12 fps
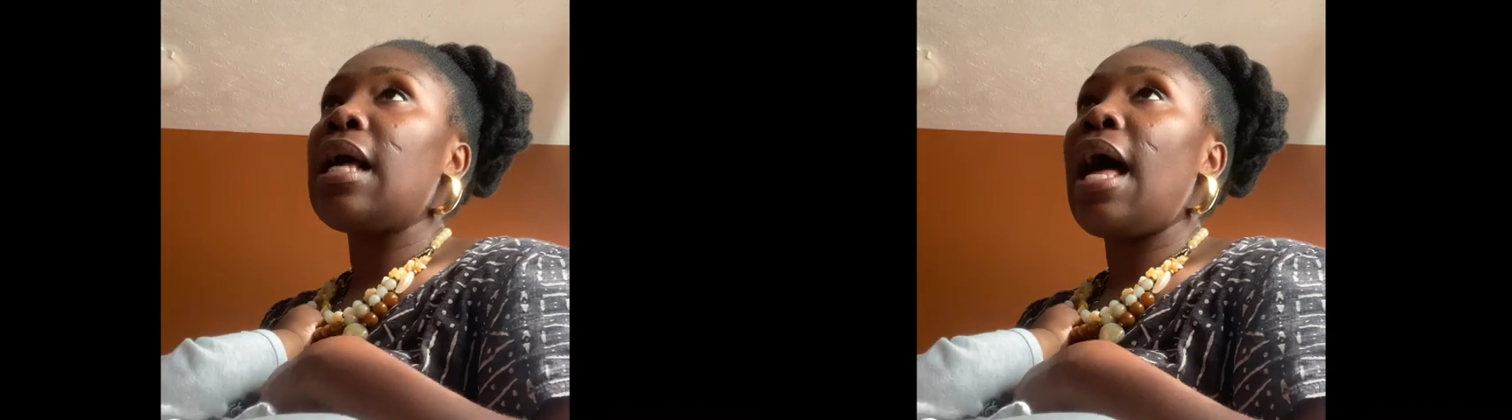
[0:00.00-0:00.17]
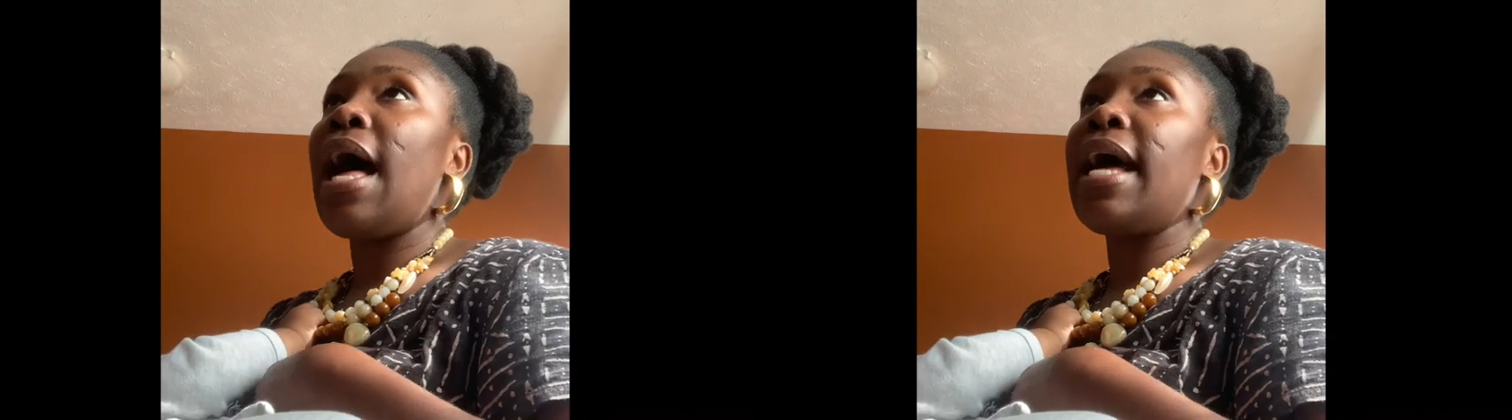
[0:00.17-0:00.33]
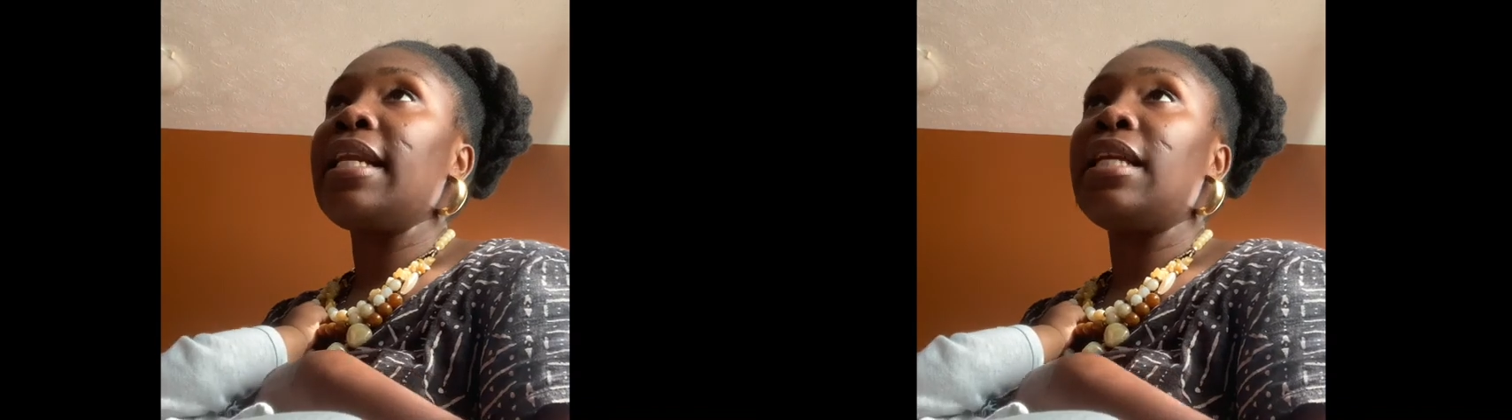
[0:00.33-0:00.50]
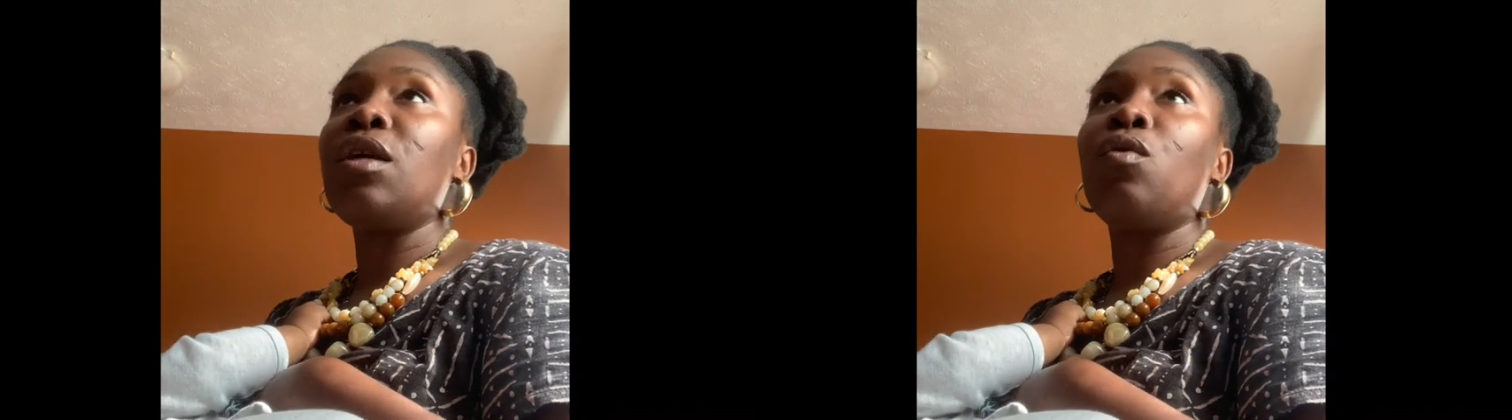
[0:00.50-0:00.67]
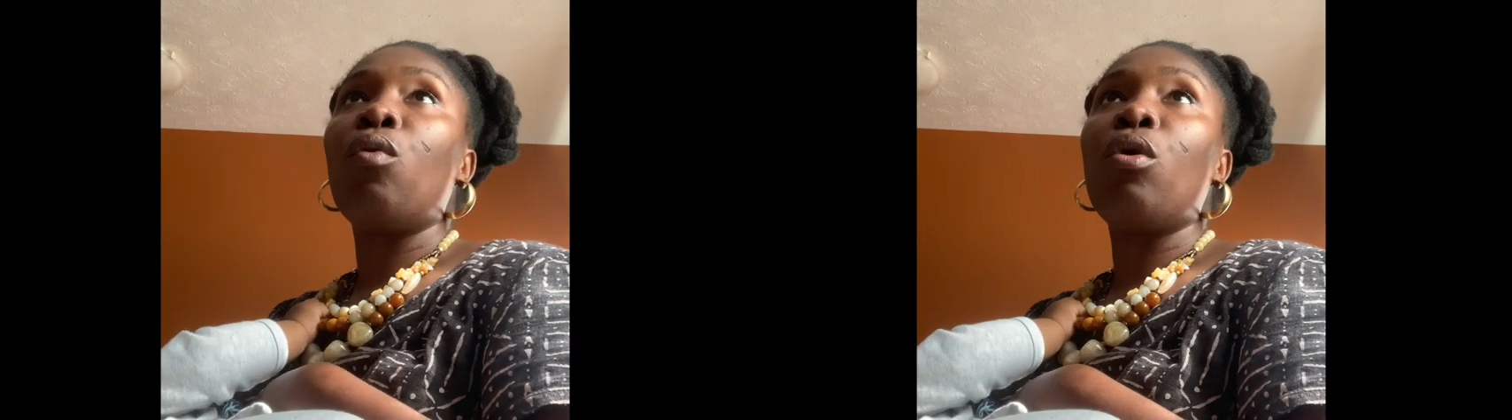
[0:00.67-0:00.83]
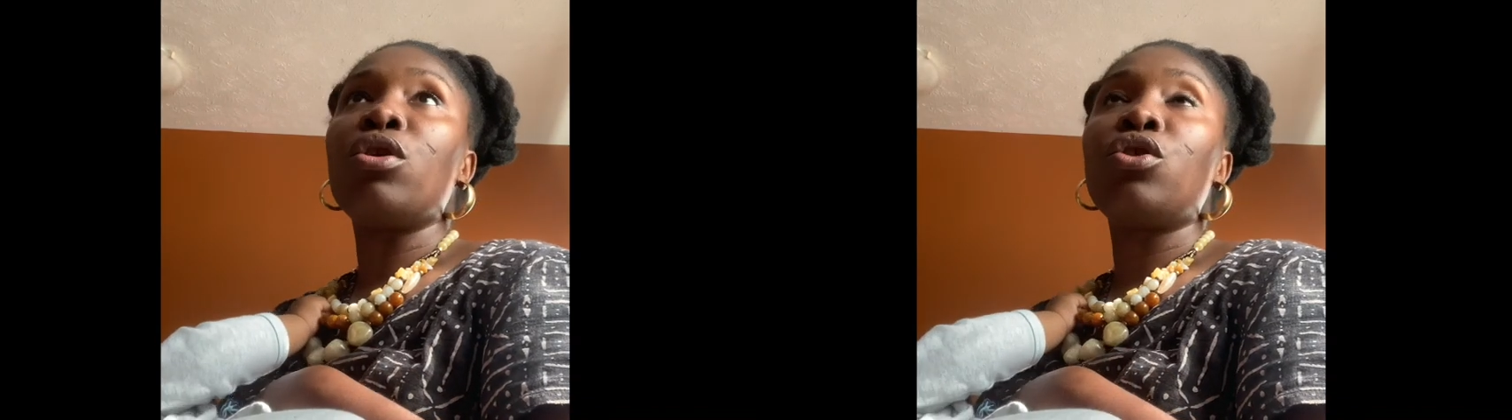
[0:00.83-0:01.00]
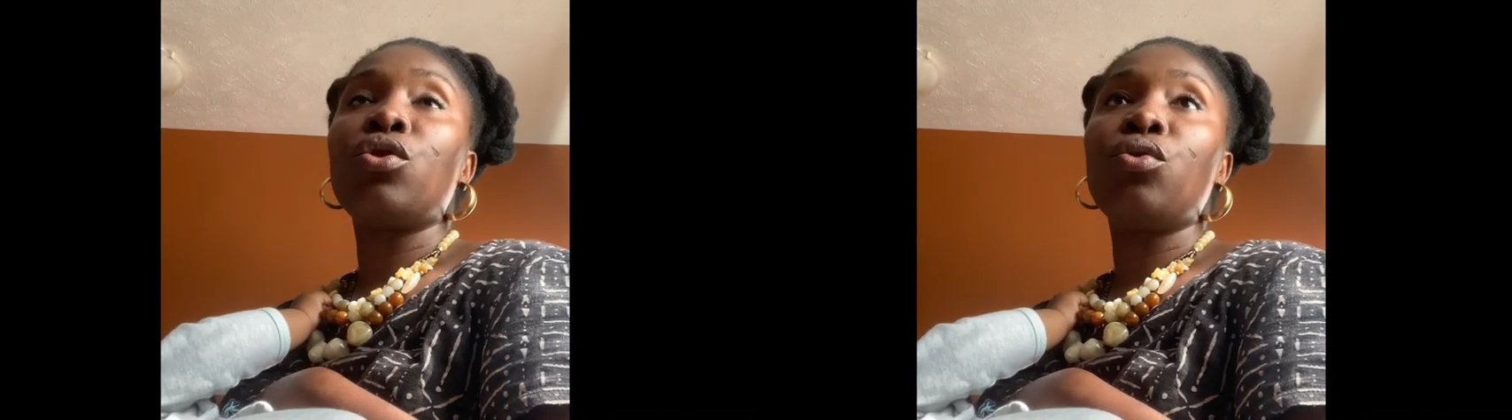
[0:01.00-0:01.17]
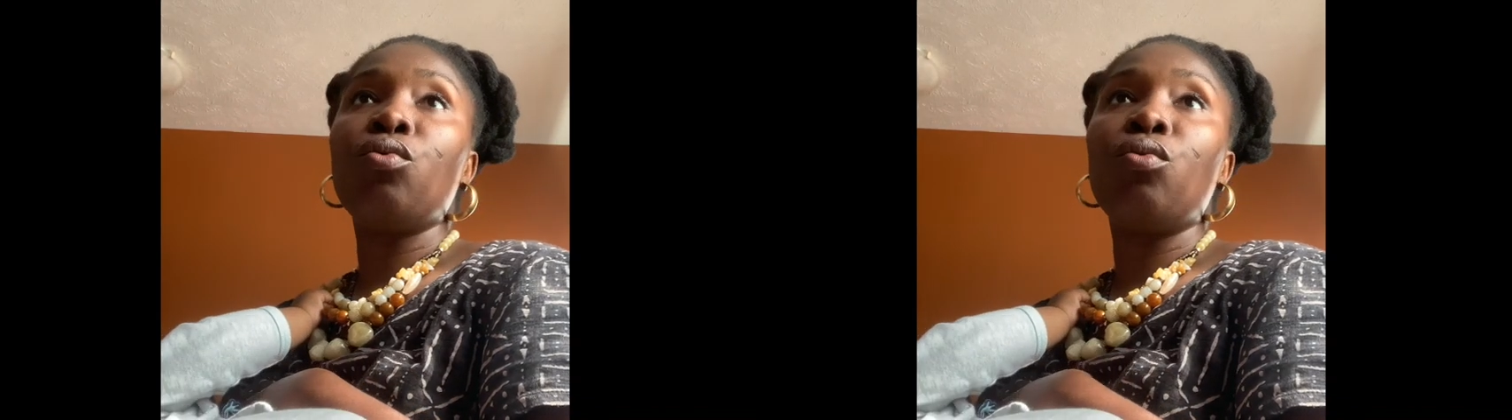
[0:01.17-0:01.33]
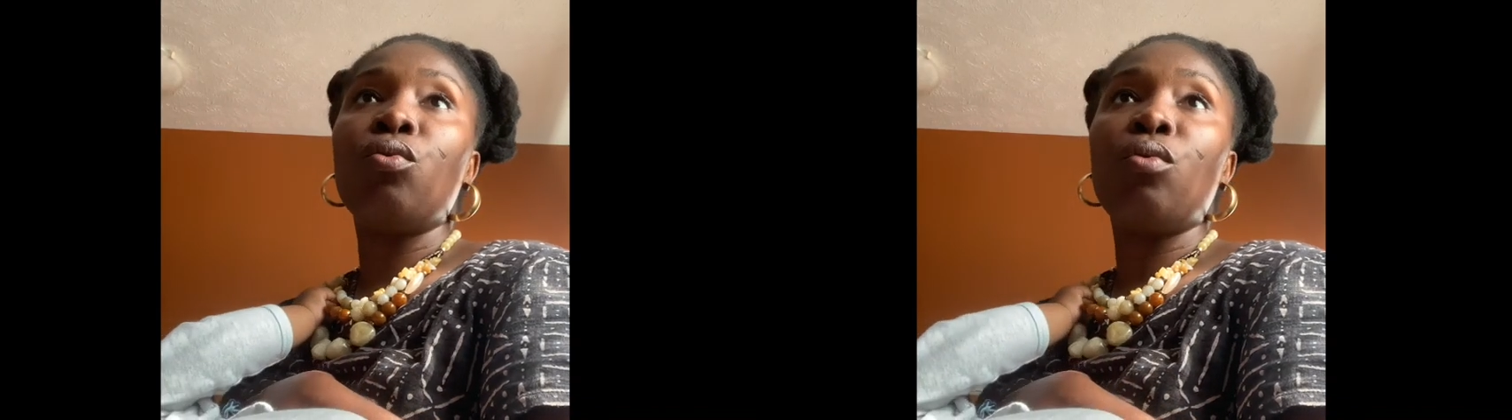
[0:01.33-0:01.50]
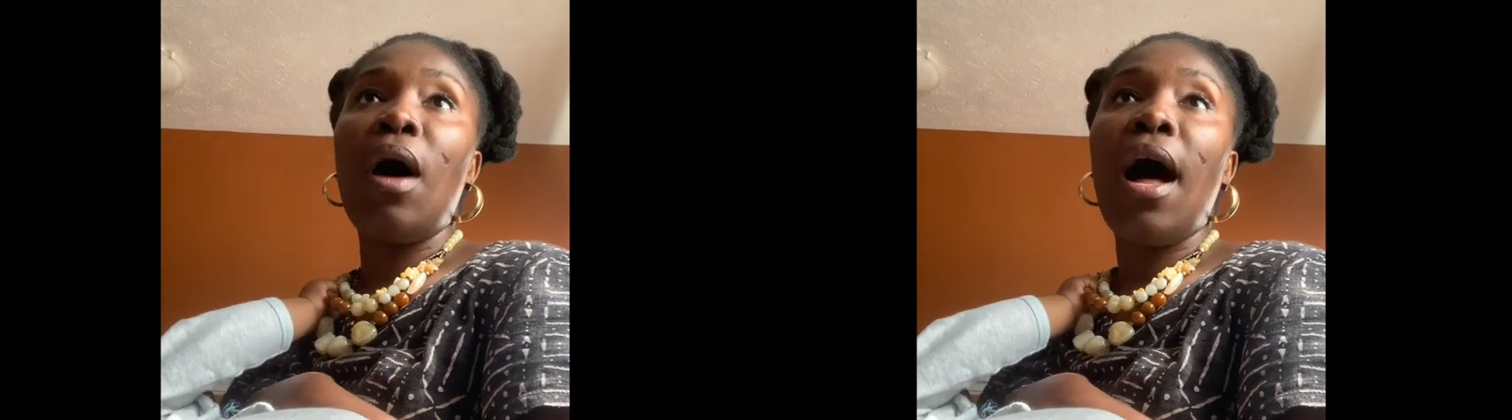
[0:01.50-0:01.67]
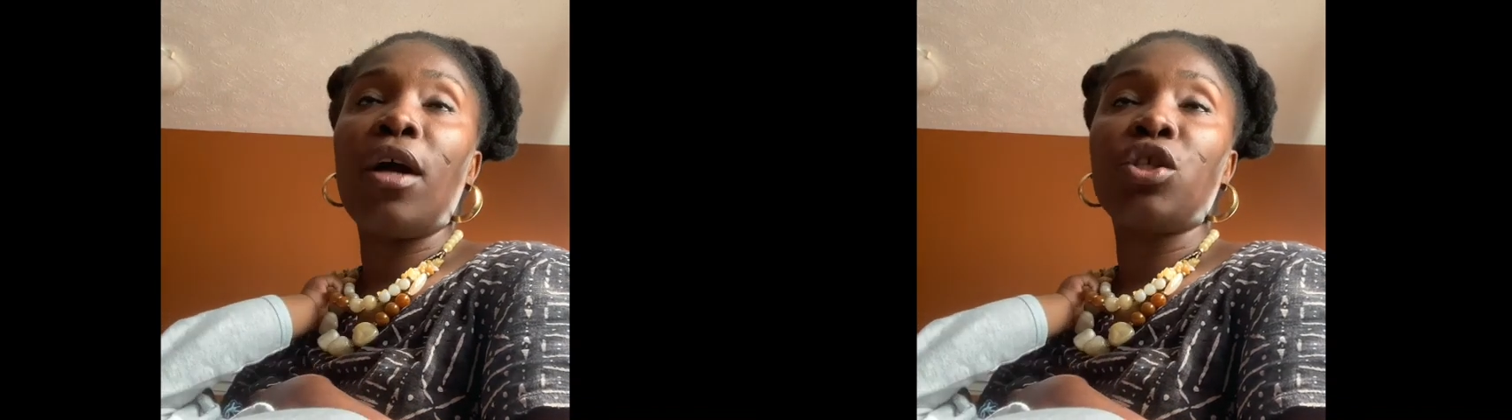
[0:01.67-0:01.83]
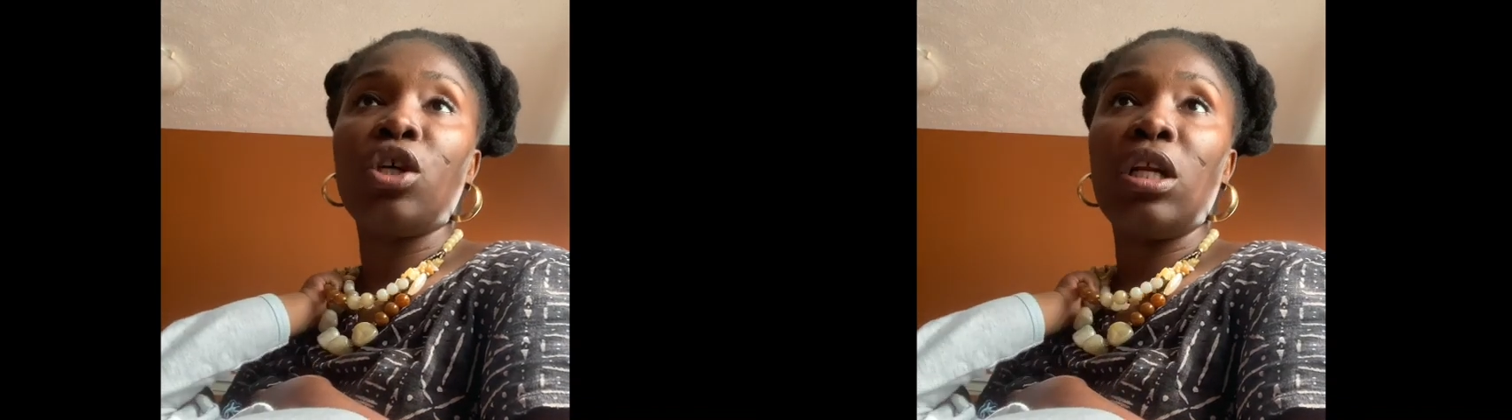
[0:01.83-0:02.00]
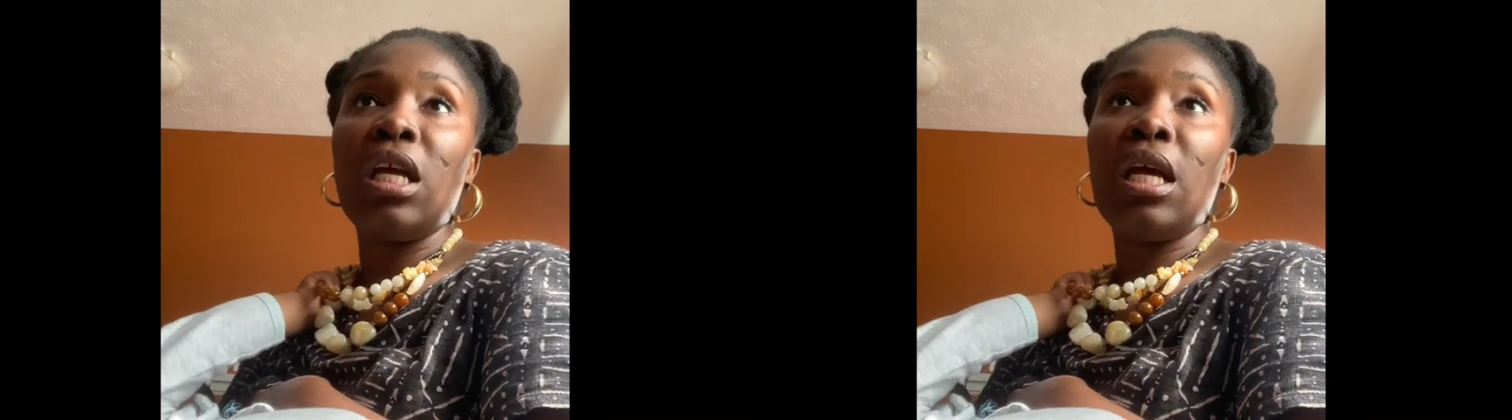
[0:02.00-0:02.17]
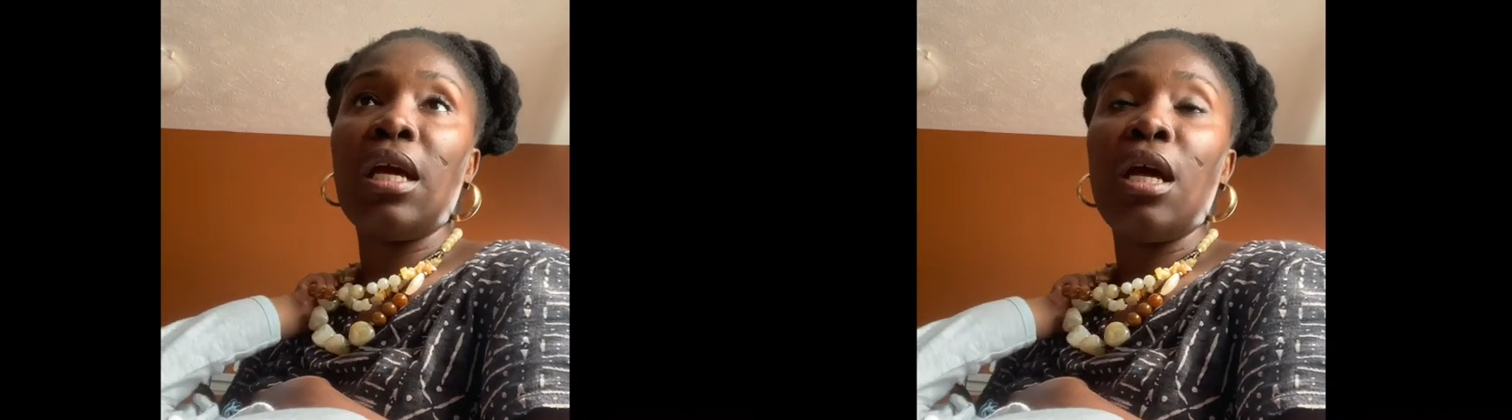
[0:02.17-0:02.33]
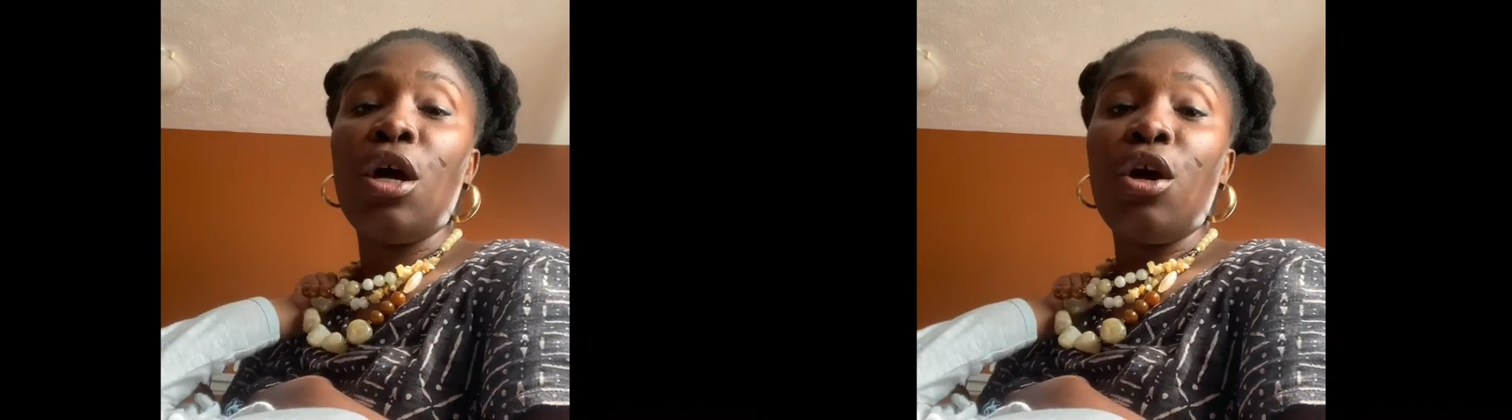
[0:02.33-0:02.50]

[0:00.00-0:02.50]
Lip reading: I did was to actually